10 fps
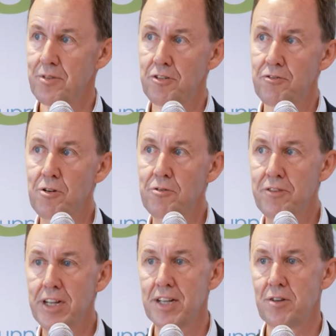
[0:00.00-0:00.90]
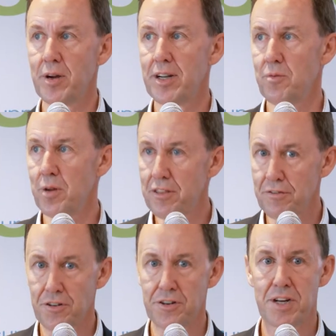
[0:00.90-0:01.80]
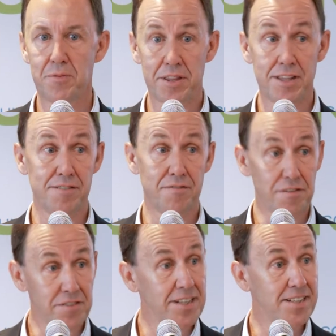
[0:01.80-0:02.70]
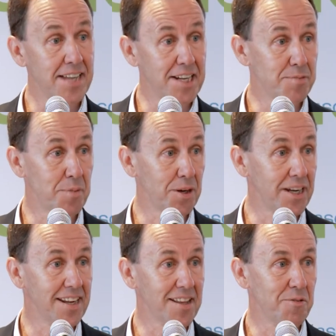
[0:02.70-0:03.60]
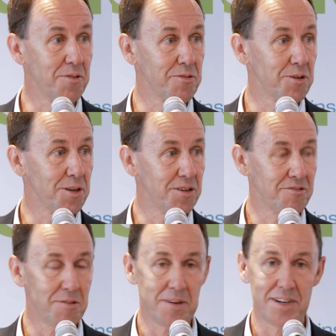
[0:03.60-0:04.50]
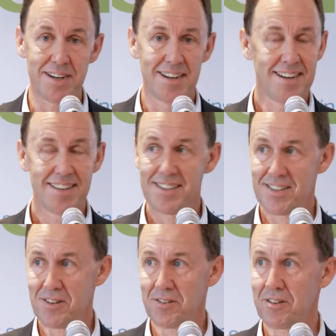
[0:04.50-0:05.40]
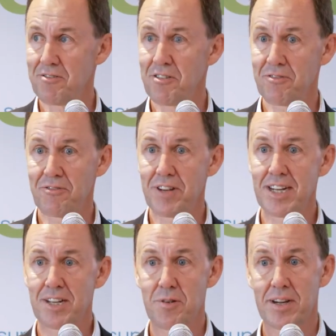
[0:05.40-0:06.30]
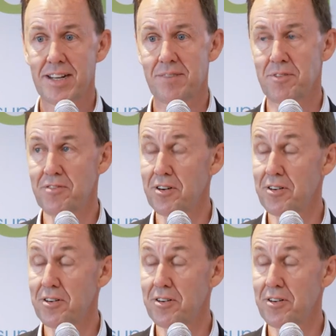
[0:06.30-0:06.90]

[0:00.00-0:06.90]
grow really quickly with the funding, with this 15 cents per litre that we're all contributing. This is going to grow really quickly, and we've